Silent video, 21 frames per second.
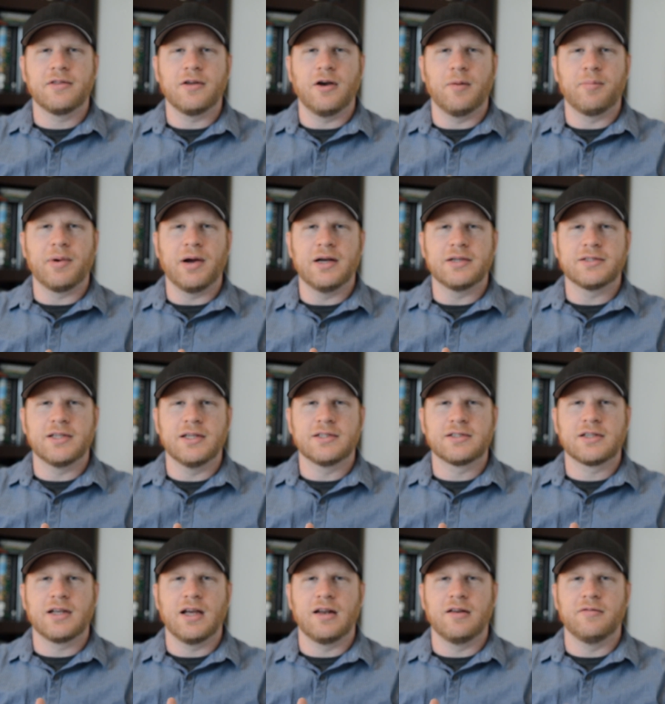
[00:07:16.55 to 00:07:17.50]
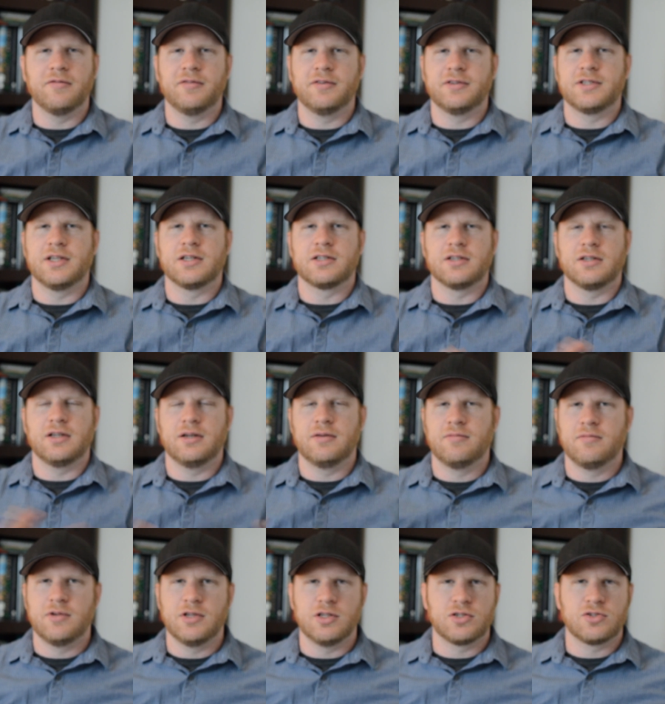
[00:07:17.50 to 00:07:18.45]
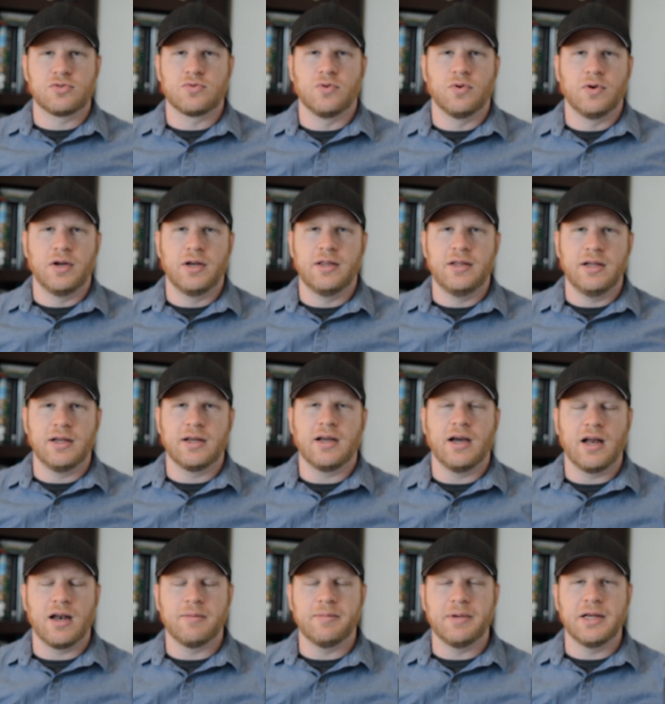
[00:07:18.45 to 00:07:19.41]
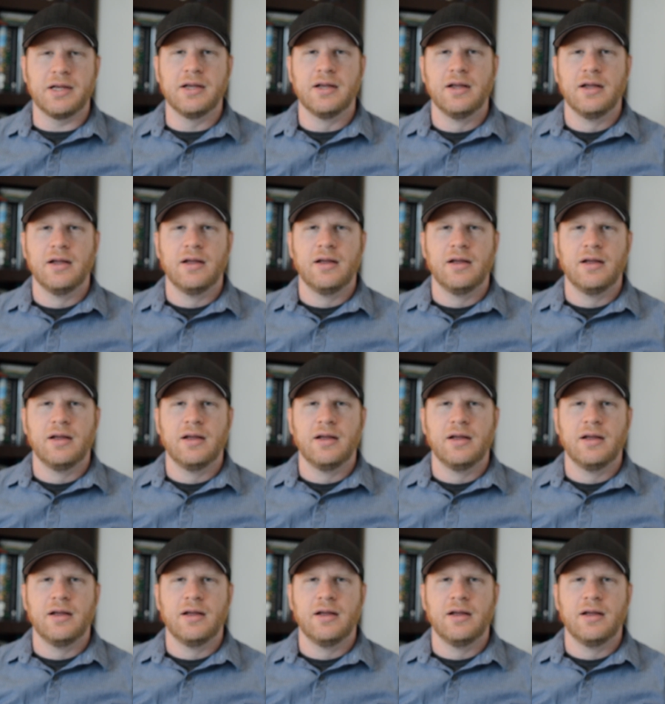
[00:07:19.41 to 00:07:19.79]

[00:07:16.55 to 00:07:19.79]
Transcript: thought process kind of essentially destroyed the economy.